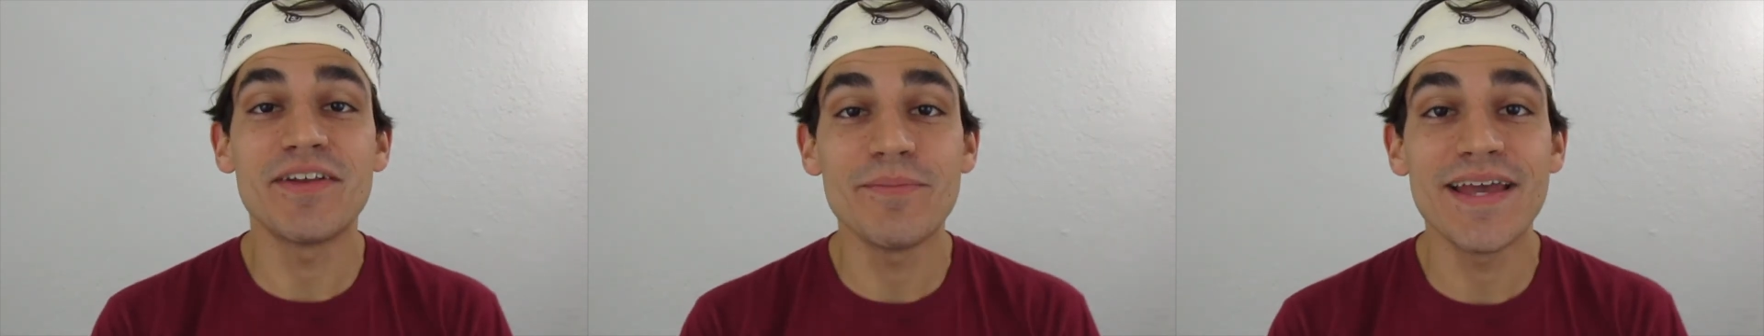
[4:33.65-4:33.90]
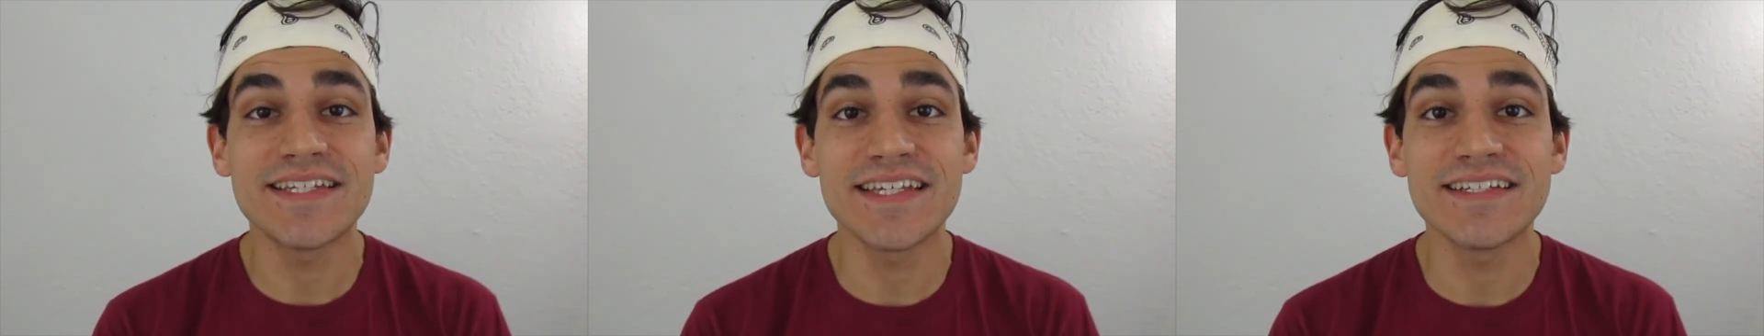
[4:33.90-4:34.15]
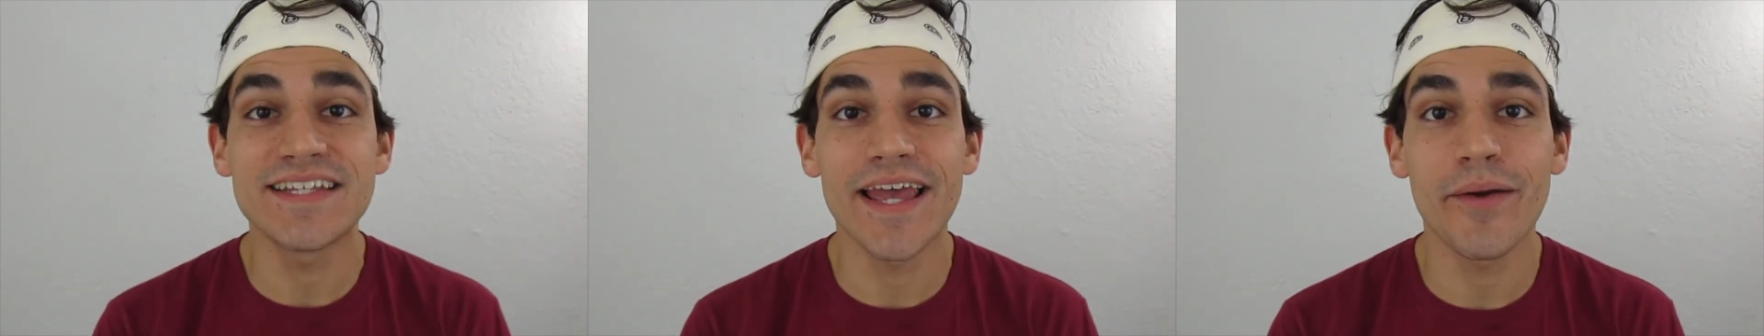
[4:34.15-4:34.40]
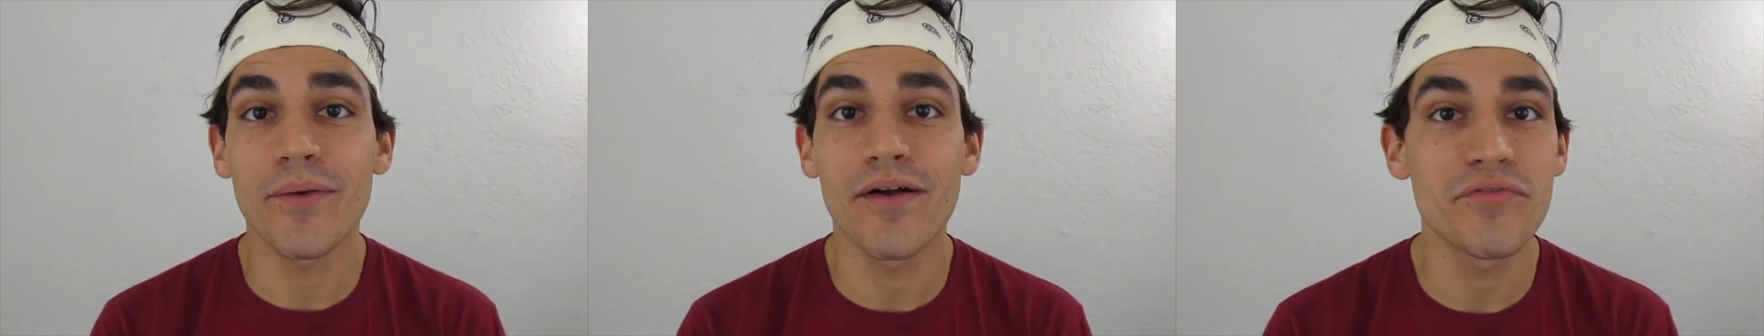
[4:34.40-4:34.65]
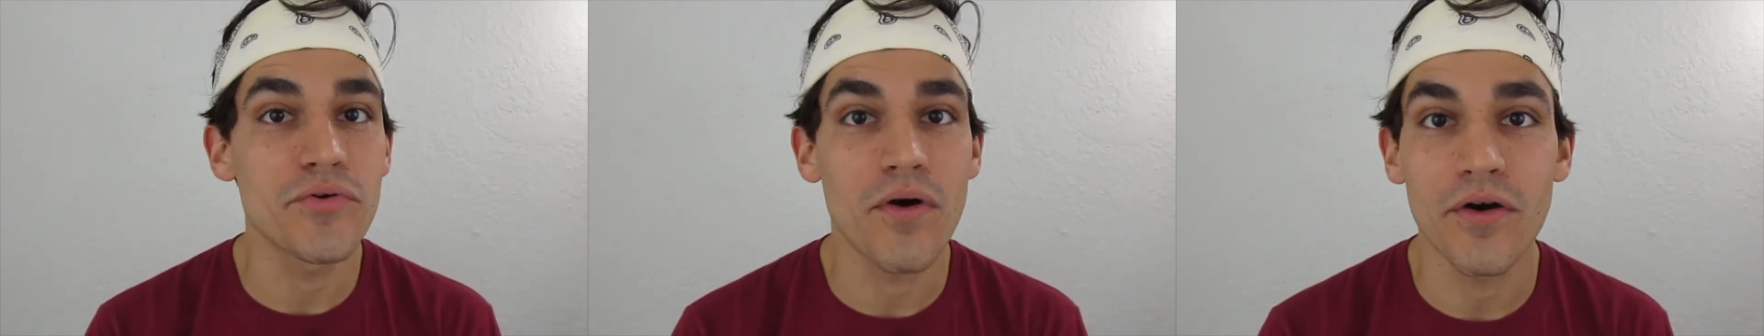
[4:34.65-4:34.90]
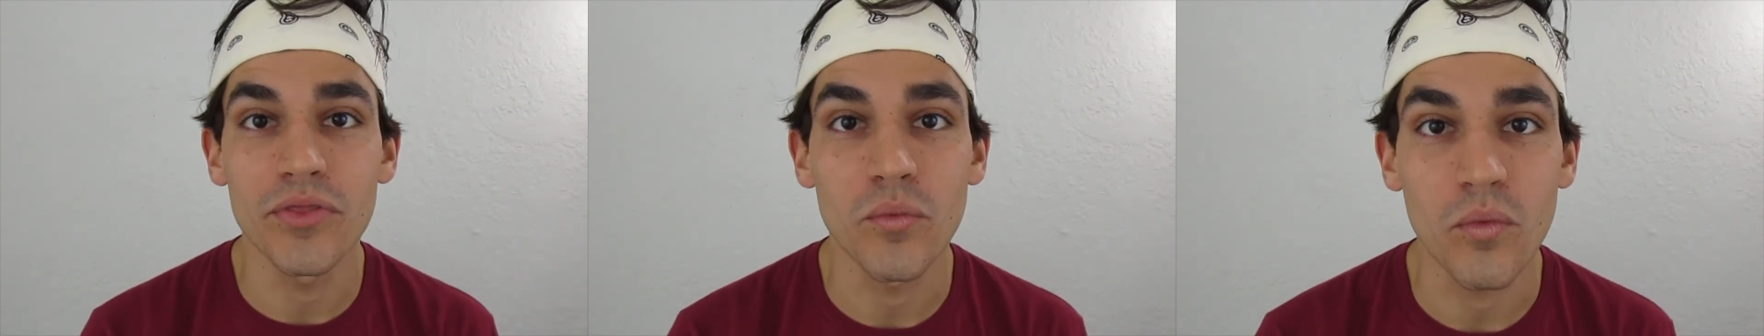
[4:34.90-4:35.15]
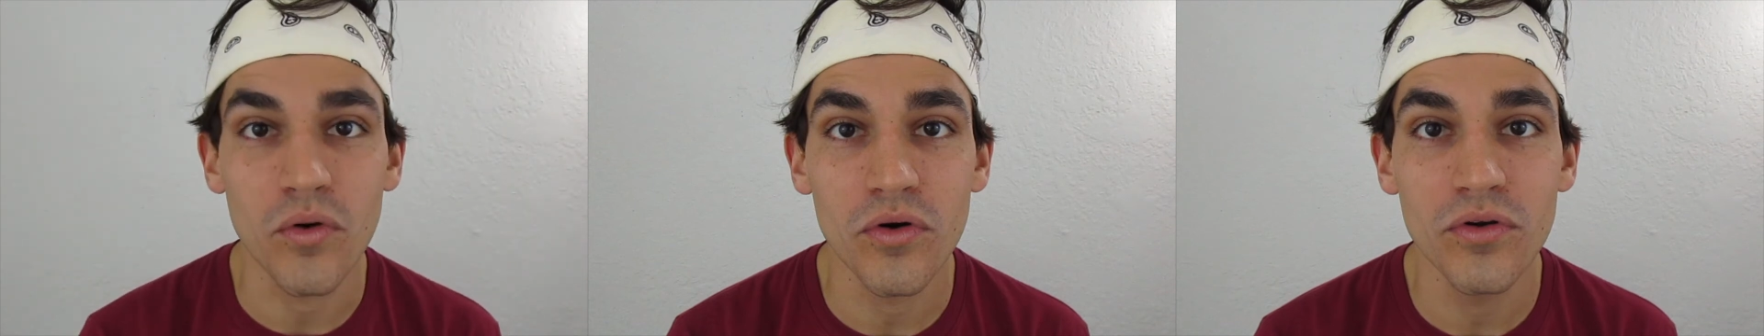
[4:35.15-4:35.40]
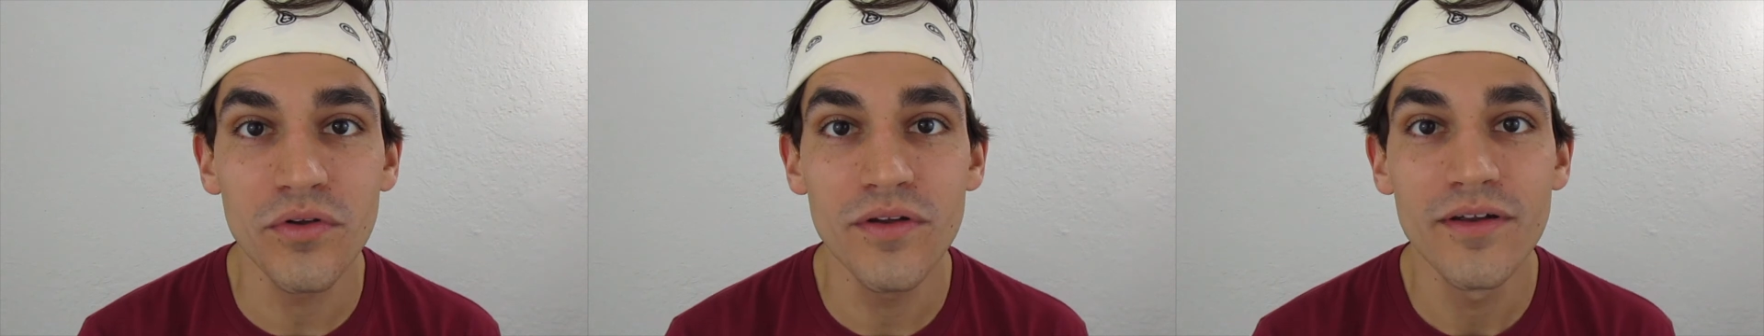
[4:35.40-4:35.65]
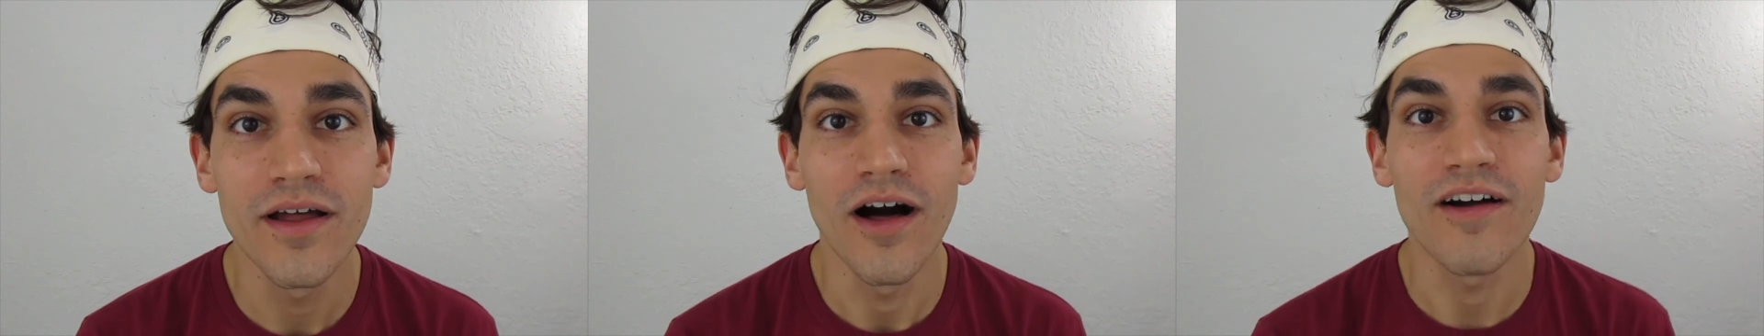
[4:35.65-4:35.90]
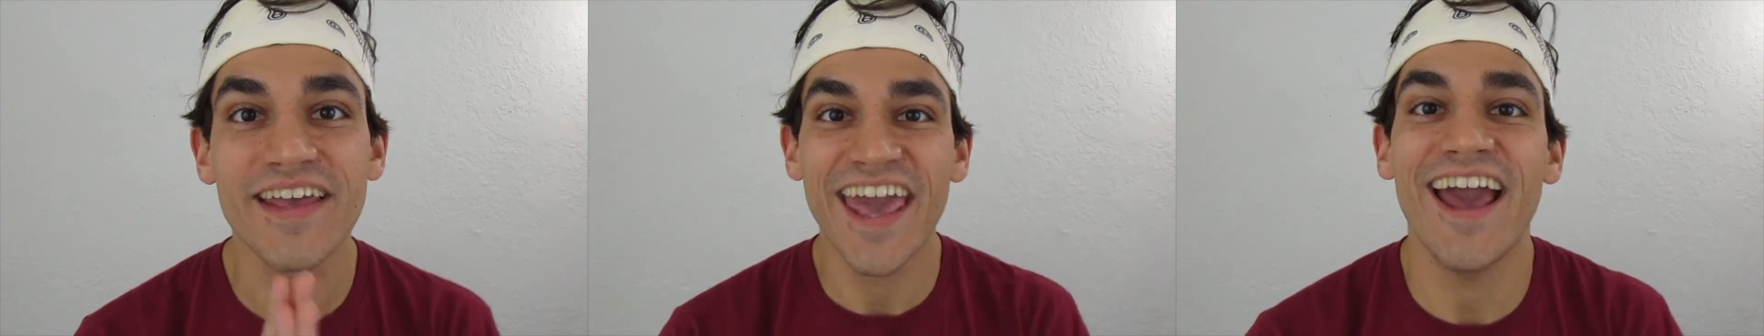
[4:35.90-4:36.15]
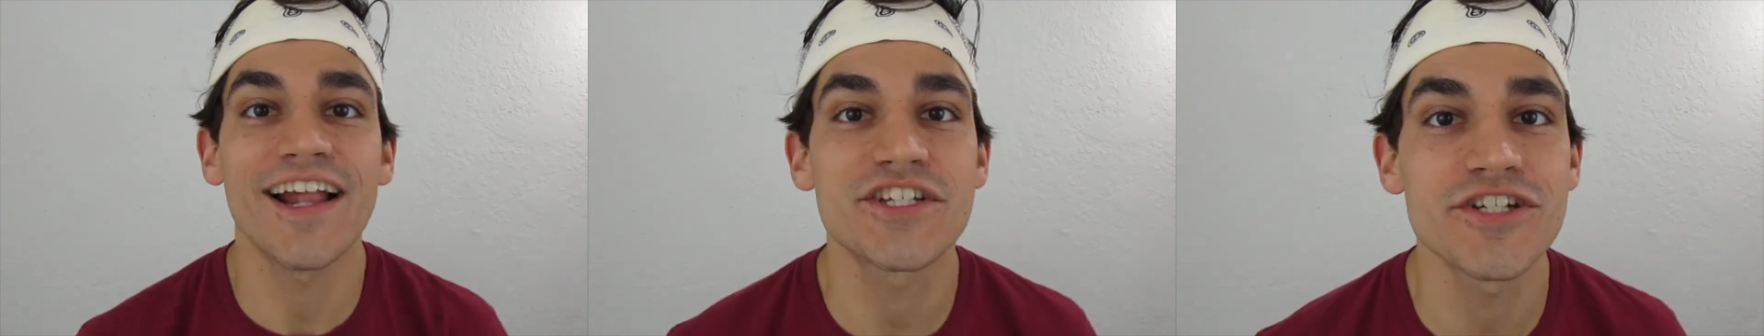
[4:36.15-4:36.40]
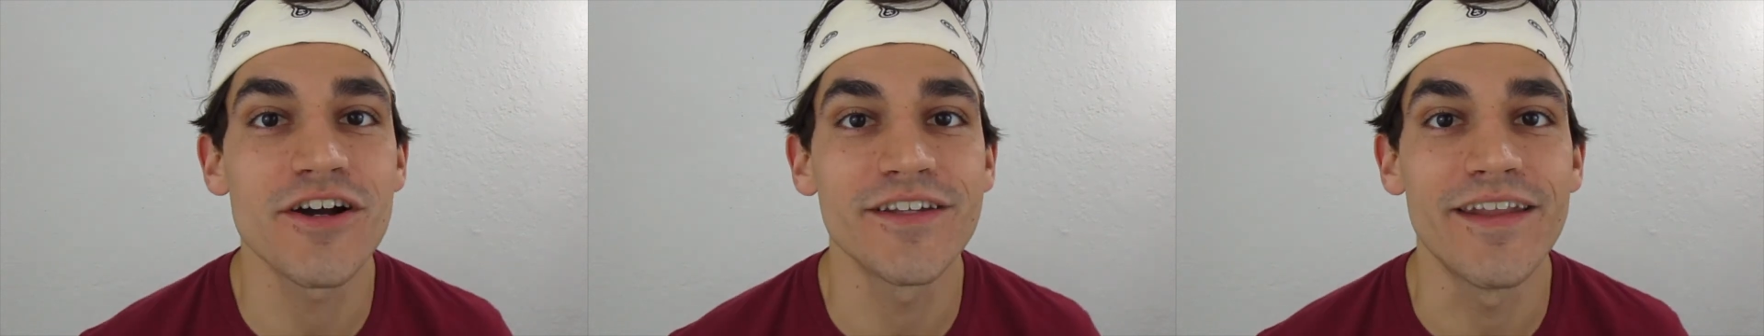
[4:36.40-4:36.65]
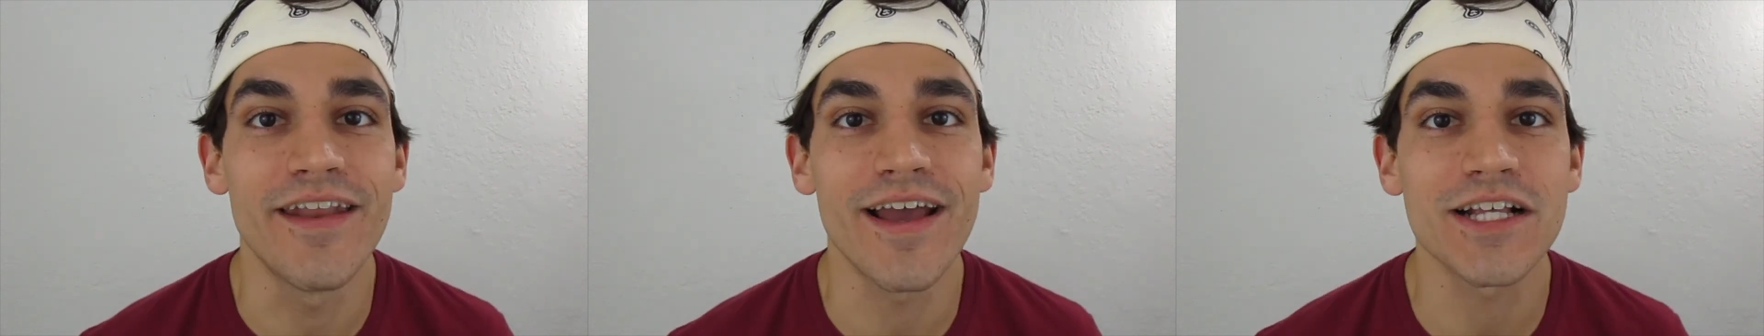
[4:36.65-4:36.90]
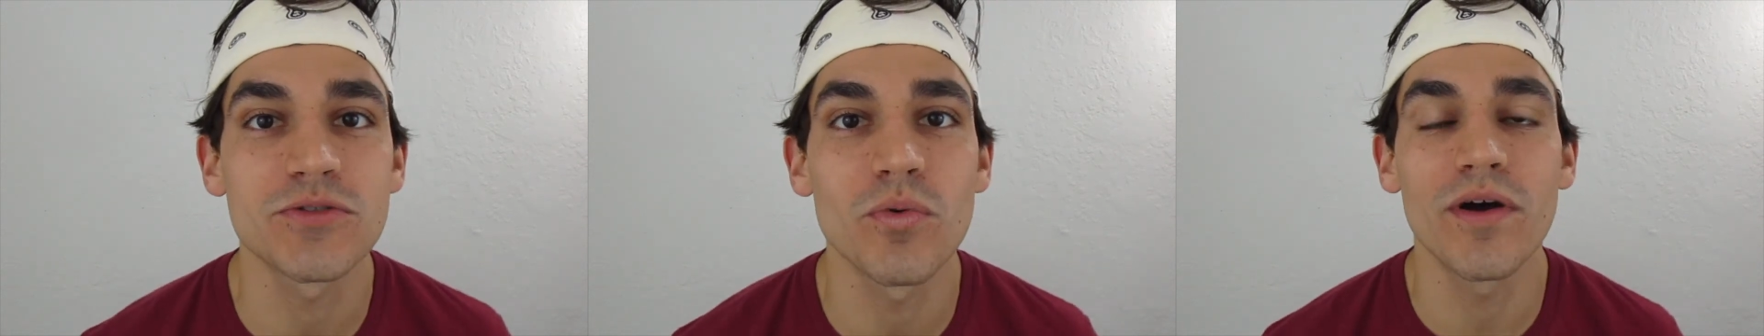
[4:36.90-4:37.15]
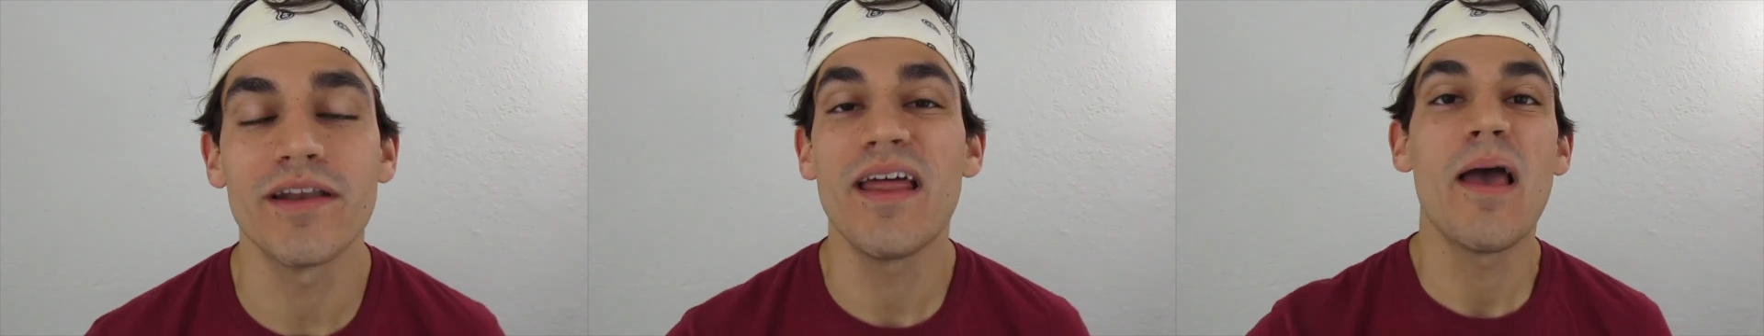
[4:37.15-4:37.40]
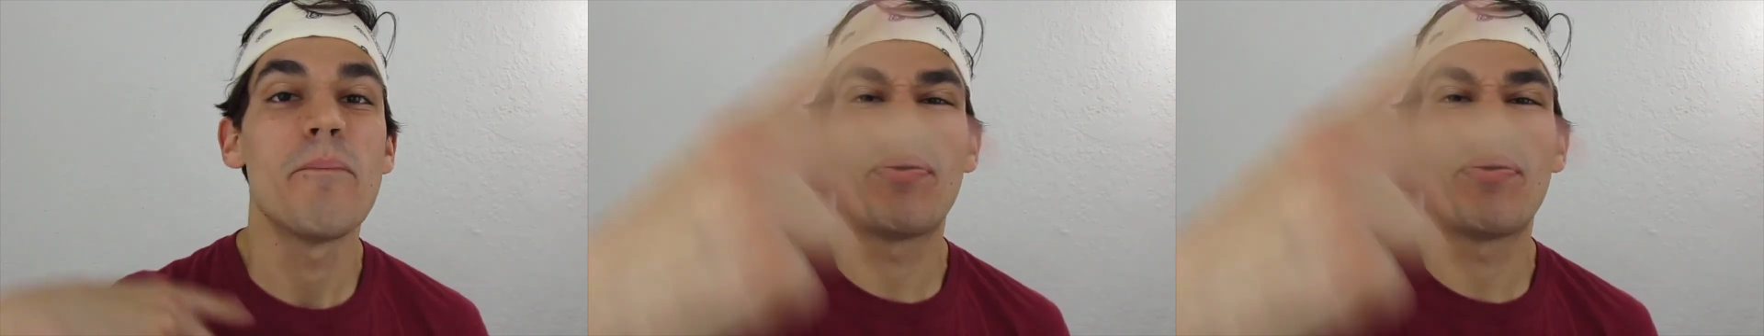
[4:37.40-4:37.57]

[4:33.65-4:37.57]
an amazing day wherever you are in the world. I'll catch you on the next one.